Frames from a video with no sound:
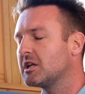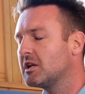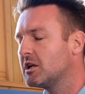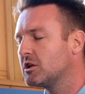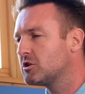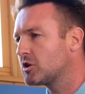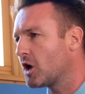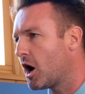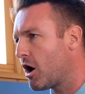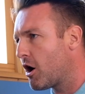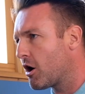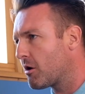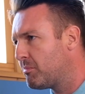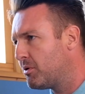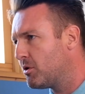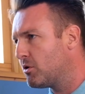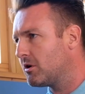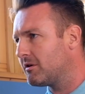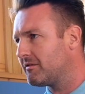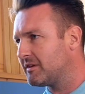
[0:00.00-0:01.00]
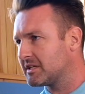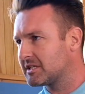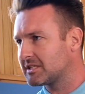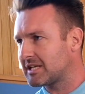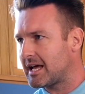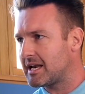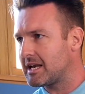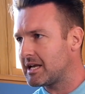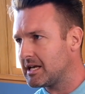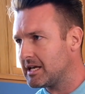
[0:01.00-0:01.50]
in a dark pool of
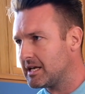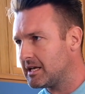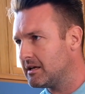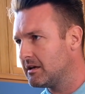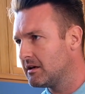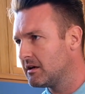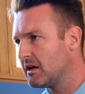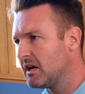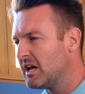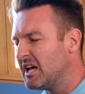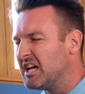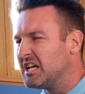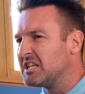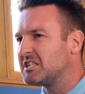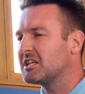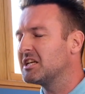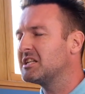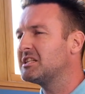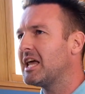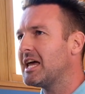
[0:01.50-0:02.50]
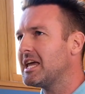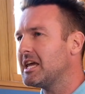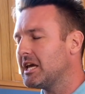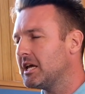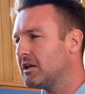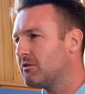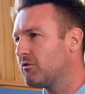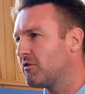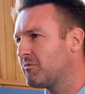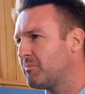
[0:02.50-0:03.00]
insanity,
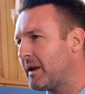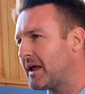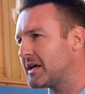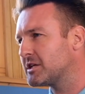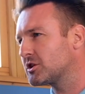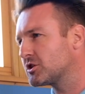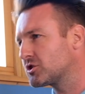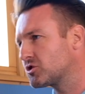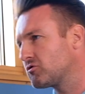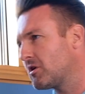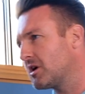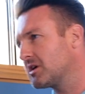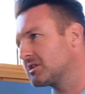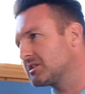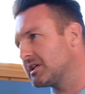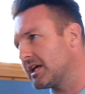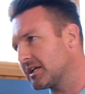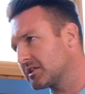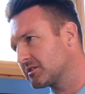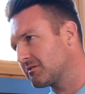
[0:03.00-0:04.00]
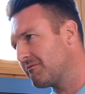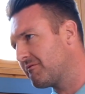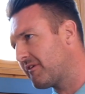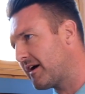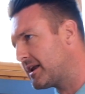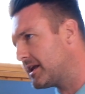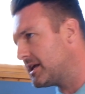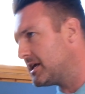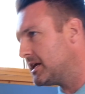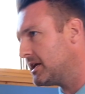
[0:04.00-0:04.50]
sedated with pleasures, drugs, sex and
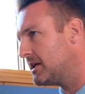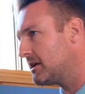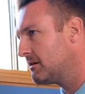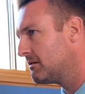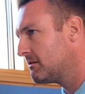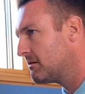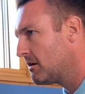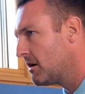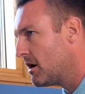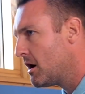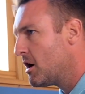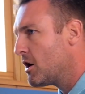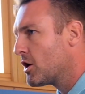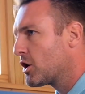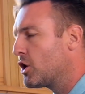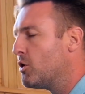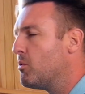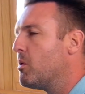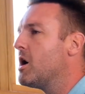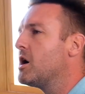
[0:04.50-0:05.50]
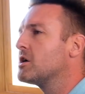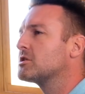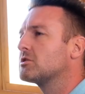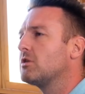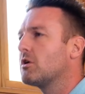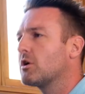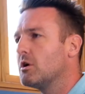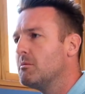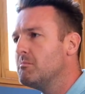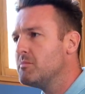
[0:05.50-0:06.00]
vanity, coerced
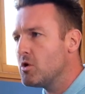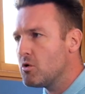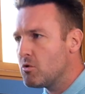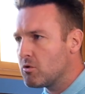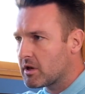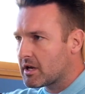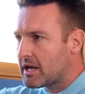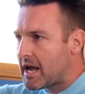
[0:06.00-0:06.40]
like a mule, the